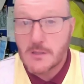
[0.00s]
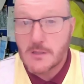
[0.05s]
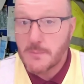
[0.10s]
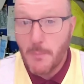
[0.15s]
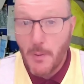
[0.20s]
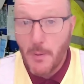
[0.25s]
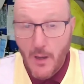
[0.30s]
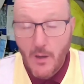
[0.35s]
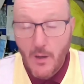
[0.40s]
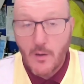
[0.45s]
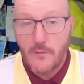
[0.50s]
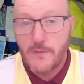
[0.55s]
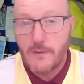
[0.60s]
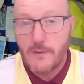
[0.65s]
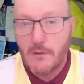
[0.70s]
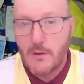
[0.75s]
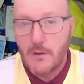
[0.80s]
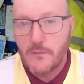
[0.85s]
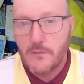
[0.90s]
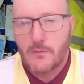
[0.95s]
It's part of
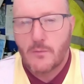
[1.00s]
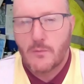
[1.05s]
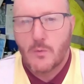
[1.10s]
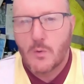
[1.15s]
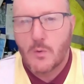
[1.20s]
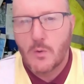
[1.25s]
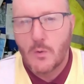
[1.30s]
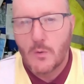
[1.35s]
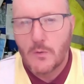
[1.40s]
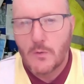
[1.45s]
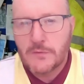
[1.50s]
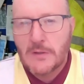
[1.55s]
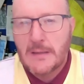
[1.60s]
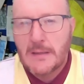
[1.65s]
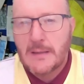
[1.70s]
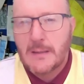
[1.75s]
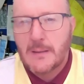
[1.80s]
your overall course,